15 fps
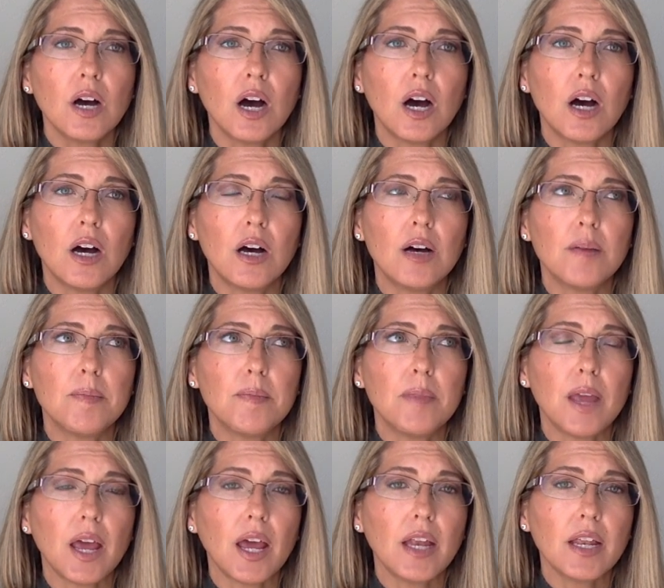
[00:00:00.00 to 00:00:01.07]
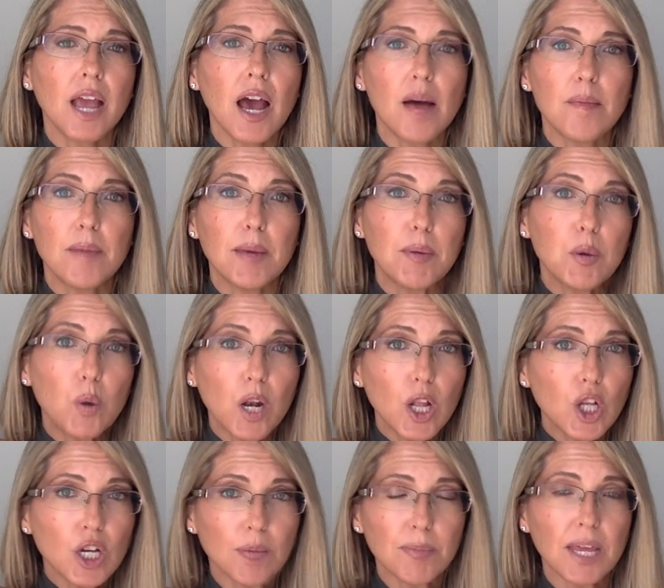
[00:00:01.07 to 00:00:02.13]
And yeah, maybe you want to
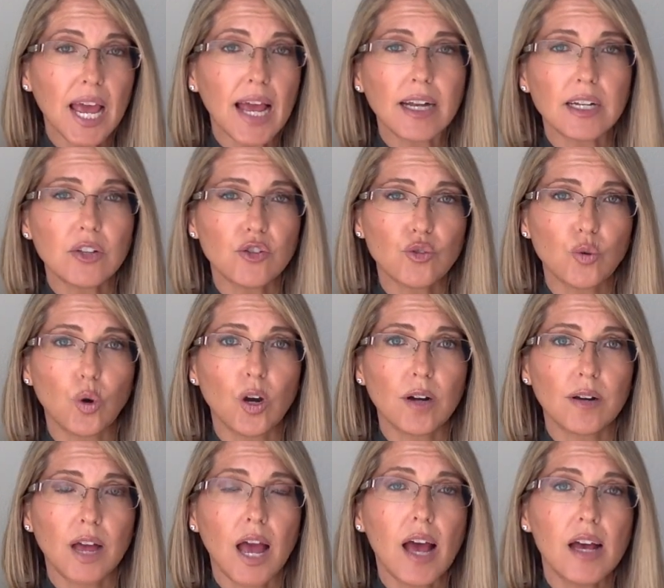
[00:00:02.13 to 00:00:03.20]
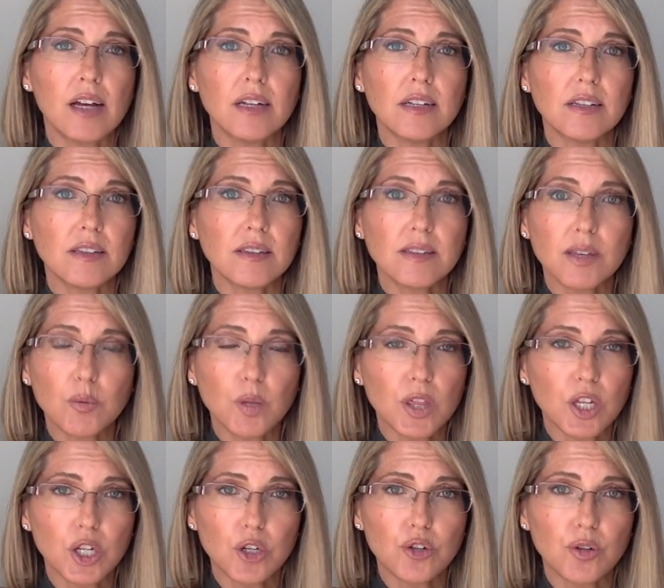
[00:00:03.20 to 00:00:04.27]
look up the Andy score and see what the
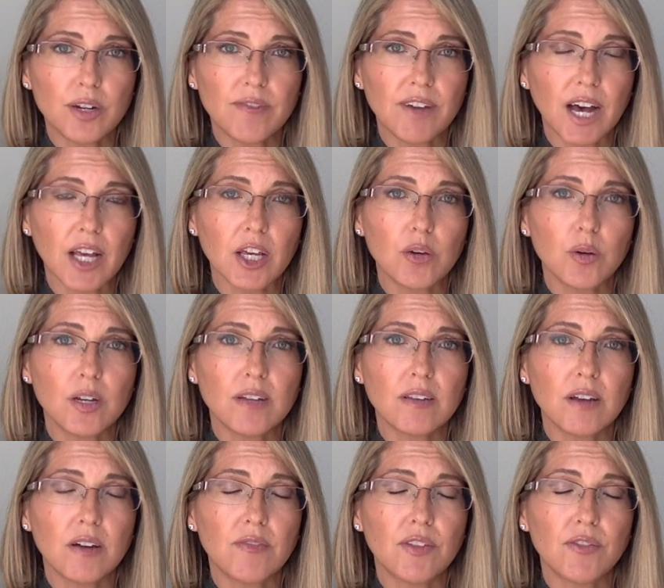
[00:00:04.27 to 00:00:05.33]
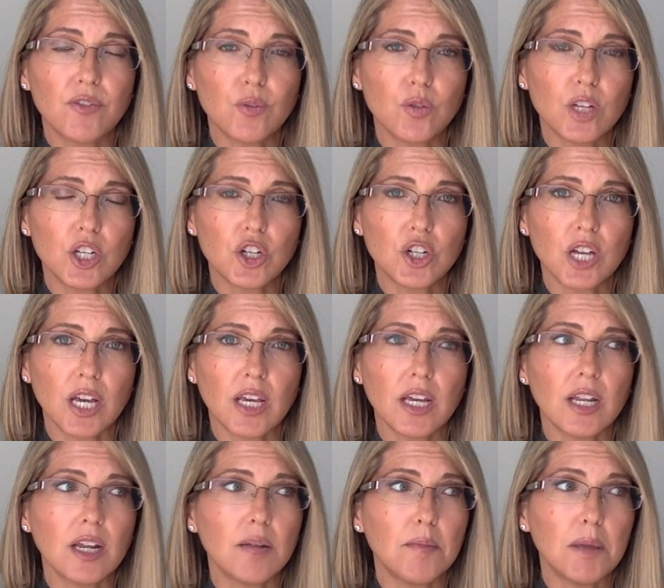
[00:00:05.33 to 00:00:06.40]
nutrient value is of the food that you're taking
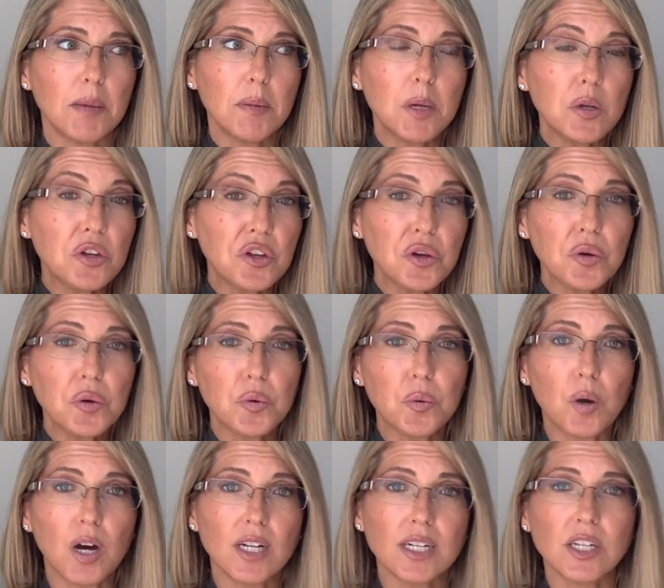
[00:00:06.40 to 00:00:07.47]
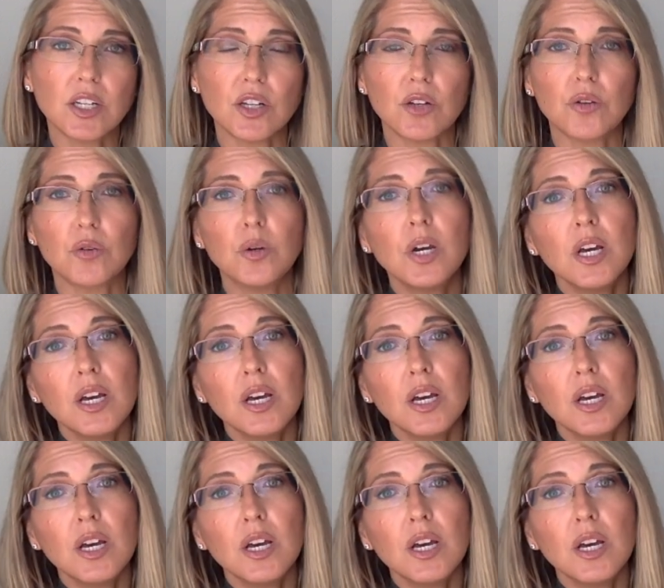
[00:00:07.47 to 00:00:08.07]
in. Maybe you do want to